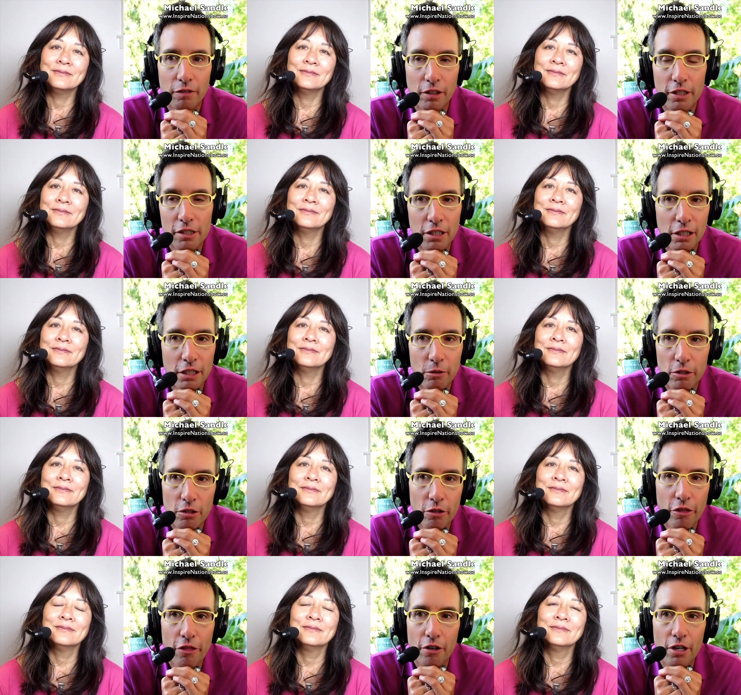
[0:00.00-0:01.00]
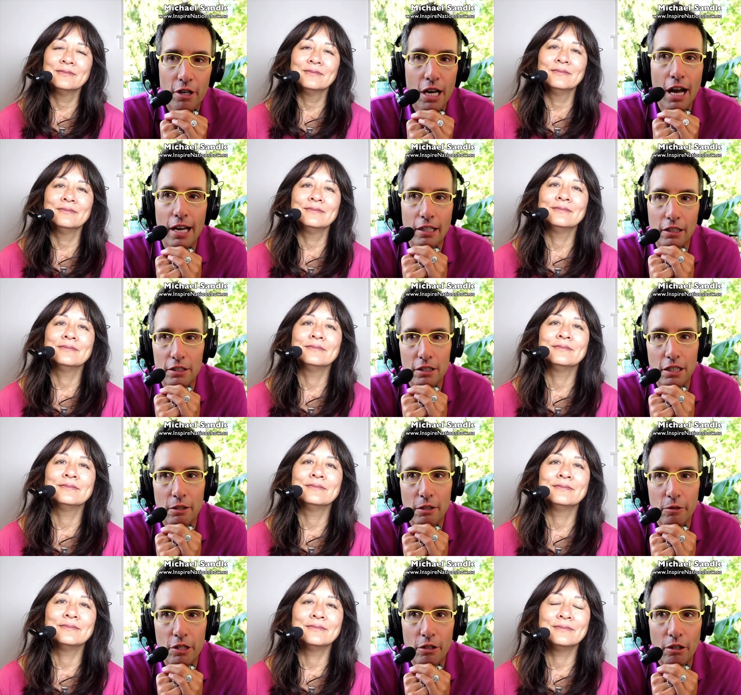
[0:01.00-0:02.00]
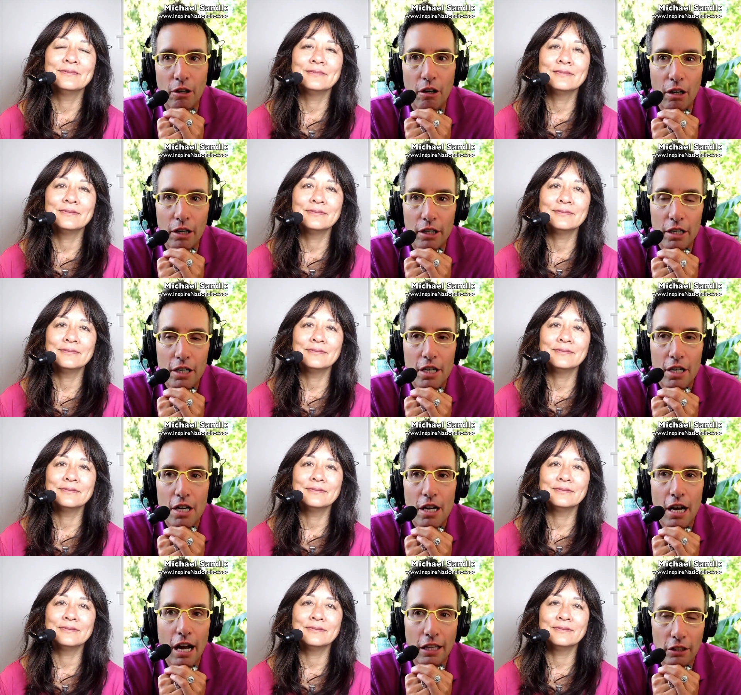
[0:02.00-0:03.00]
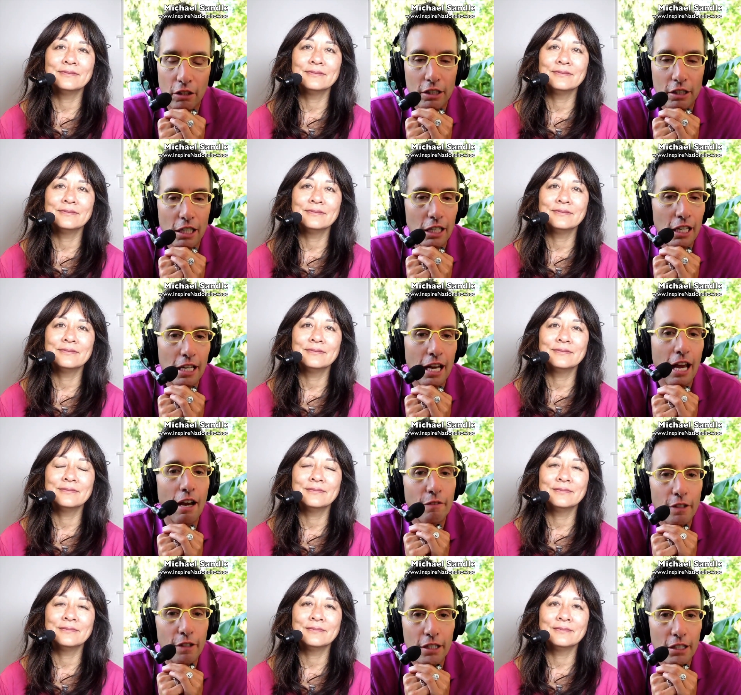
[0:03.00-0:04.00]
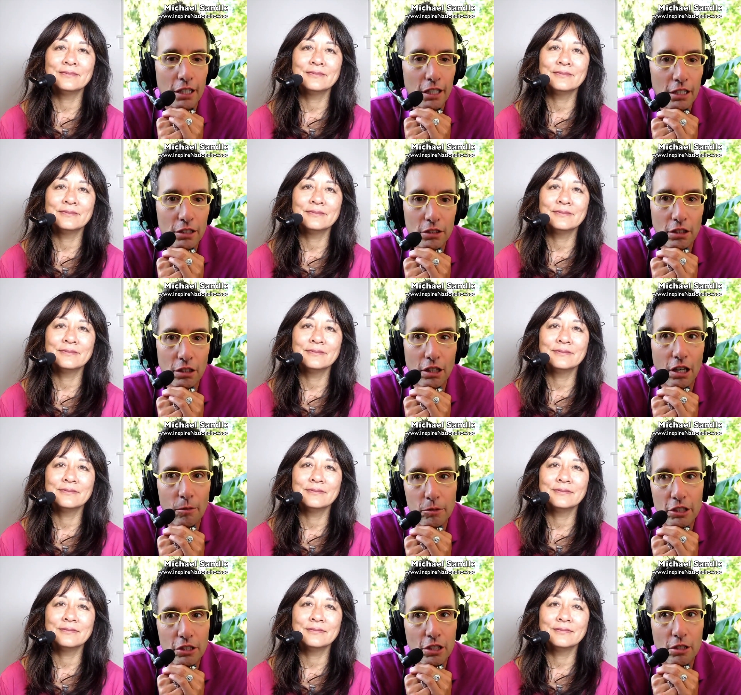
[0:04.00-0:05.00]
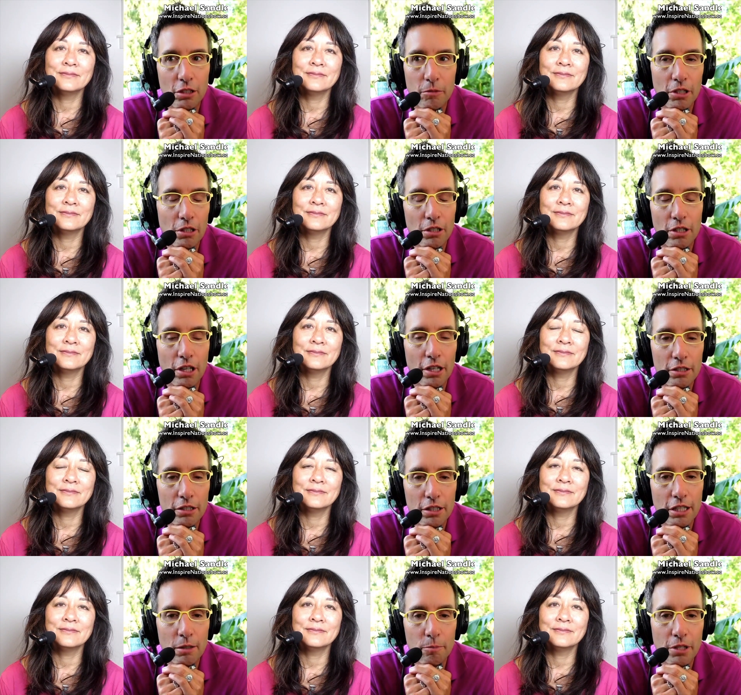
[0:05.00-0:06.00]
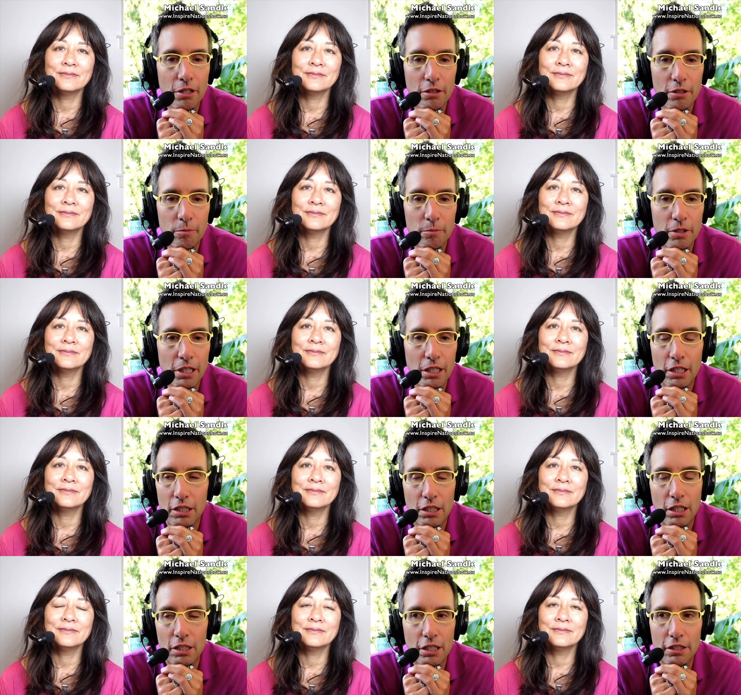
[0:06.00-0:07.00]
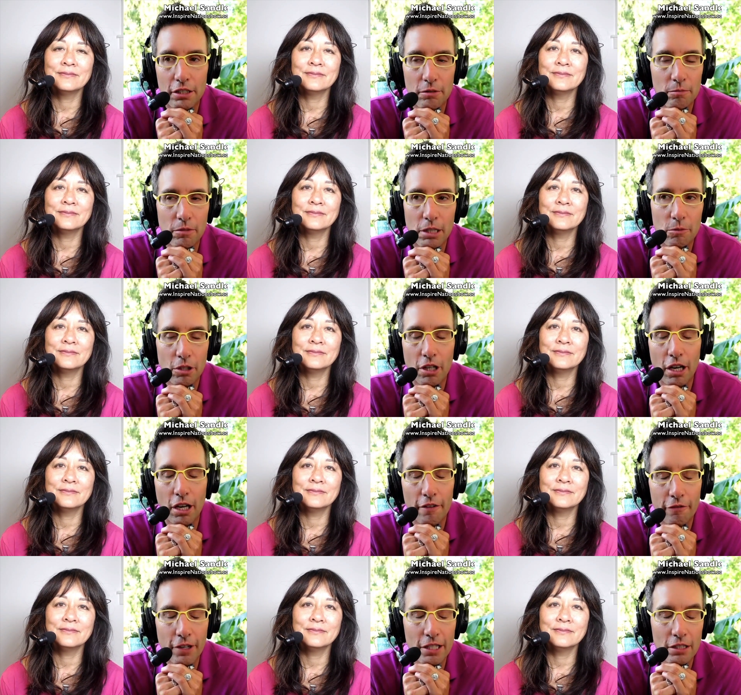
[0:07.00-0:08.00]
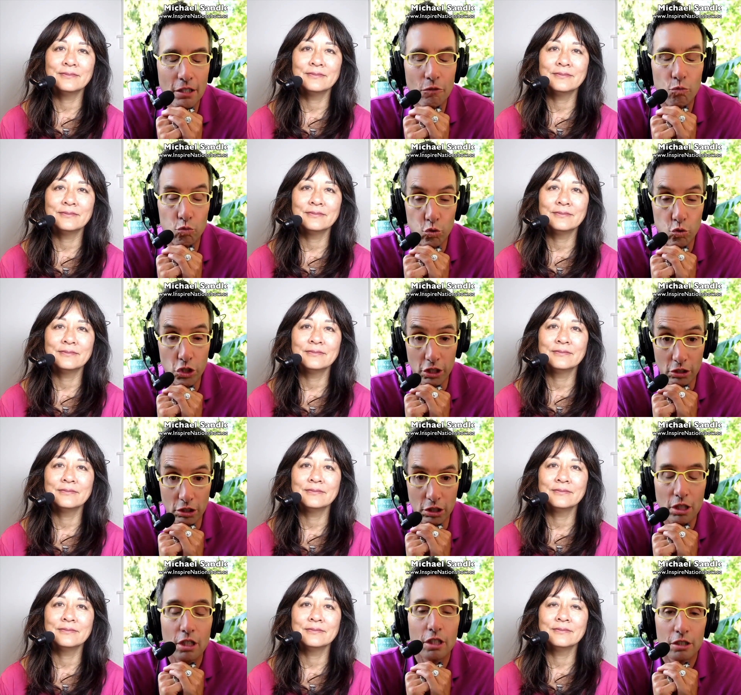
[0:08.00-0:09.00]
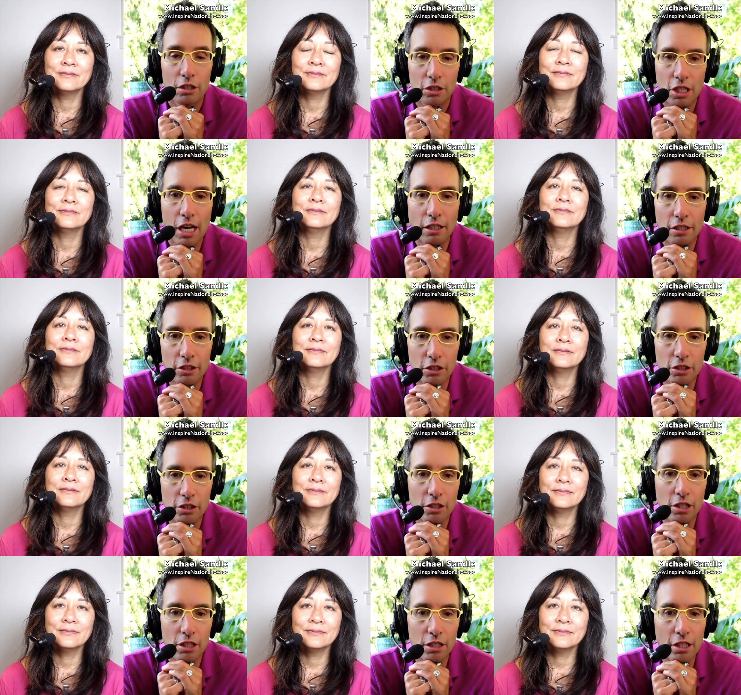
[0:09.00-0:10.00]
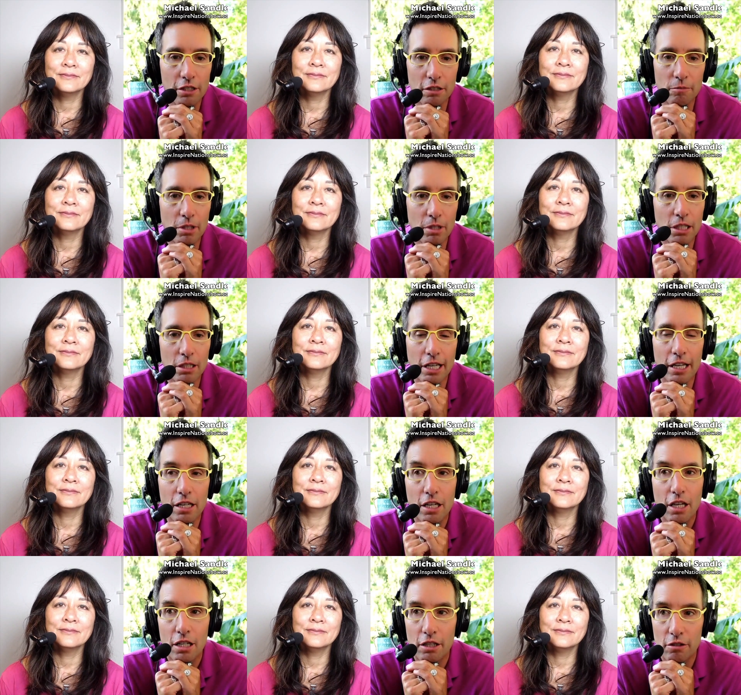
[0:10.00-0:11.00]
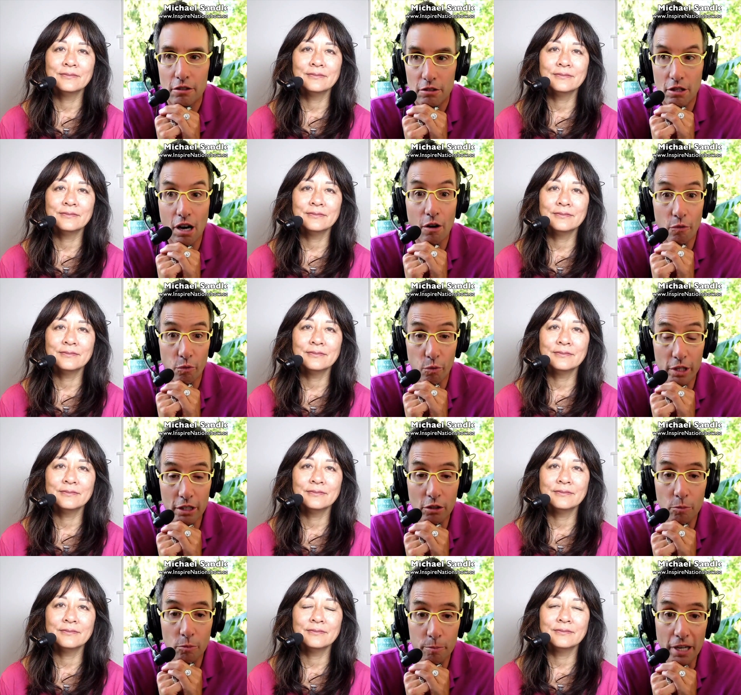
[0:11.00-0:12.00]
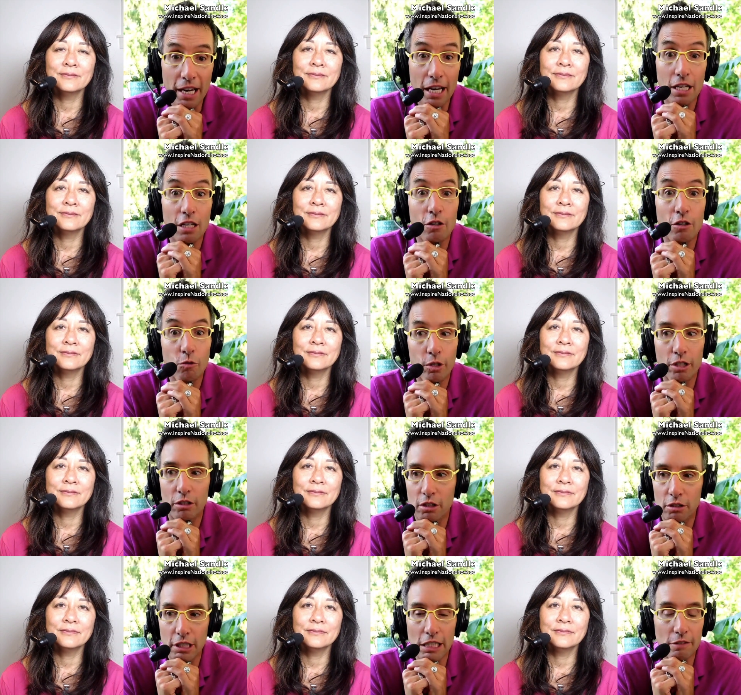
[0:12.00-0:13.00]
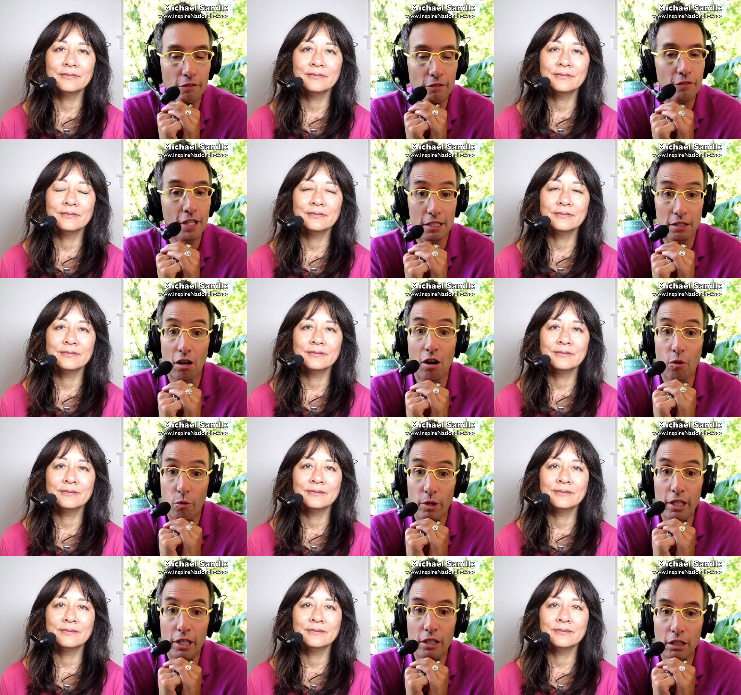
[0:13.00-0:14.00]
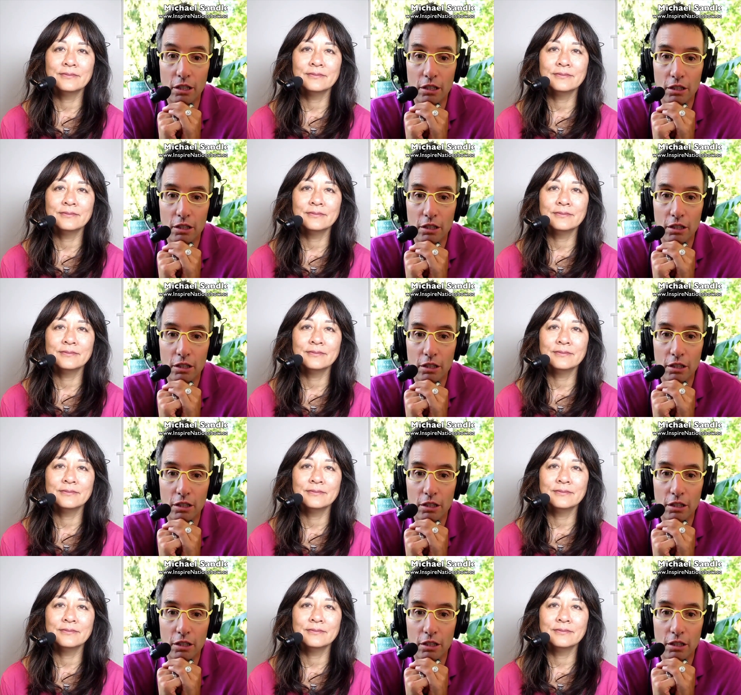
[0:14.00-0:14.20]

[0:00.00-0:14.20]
Speaker 1: listening with your third eye, listening with your heart, and looking at everything as objects in the mirror, not as they appear to be. And it, it doesn't mean we're not facing real challenges, and it doesn't mean that there's not real pain and real grief. That's all real.